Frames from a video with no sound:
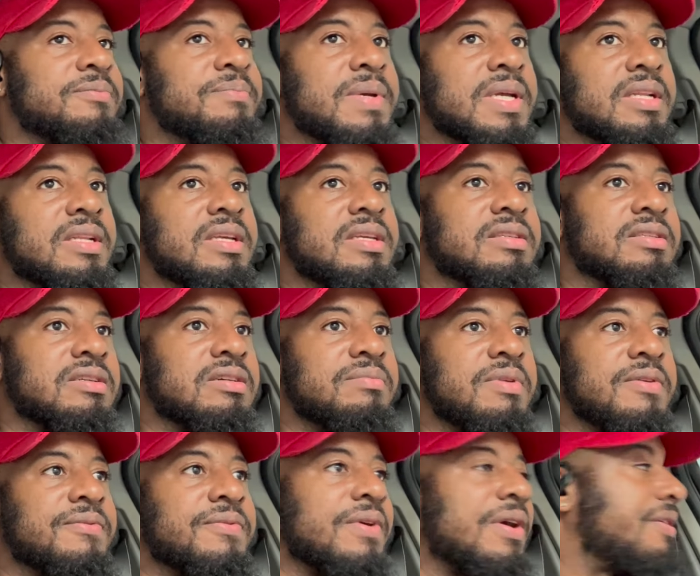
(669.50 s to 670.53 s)
buildings could
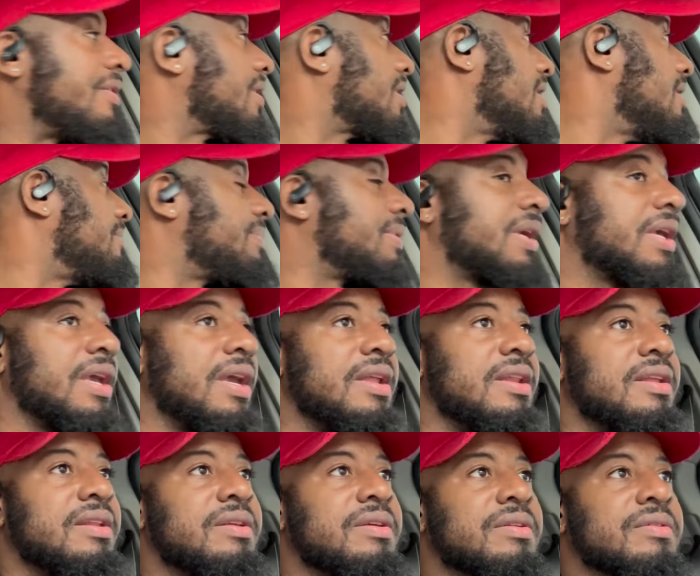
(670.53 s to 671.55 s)
be very
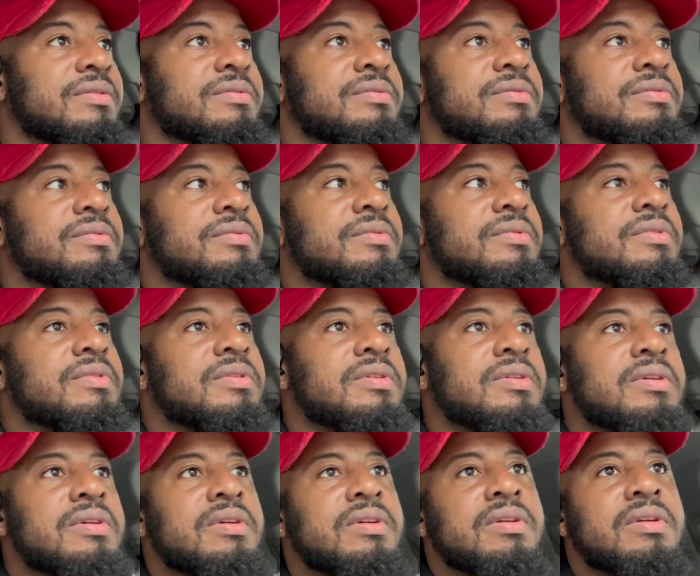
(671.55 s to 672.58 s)
complicated, you
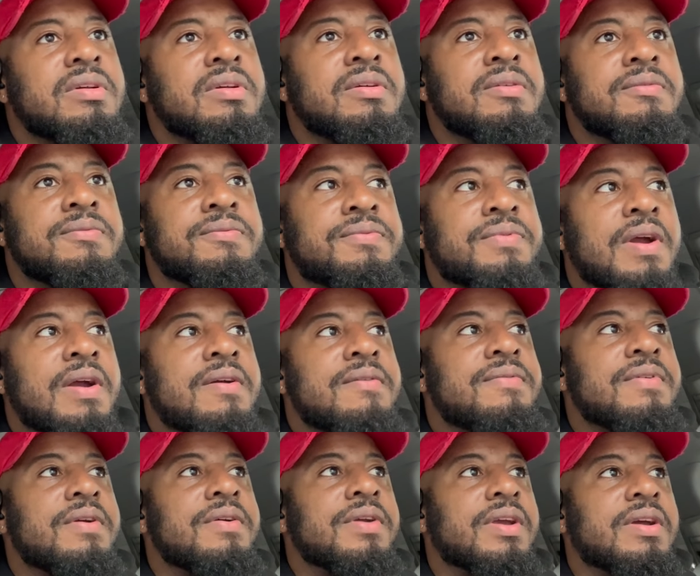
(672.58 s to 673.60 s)
know. Very,
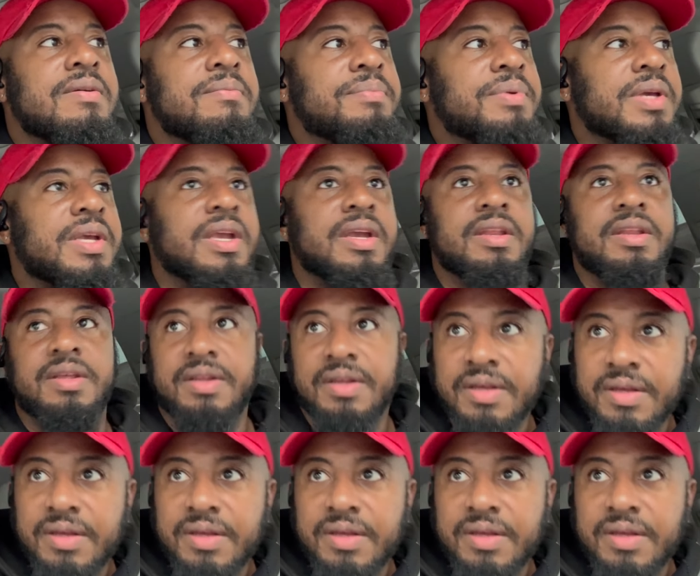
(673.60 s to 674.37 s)
very complicated.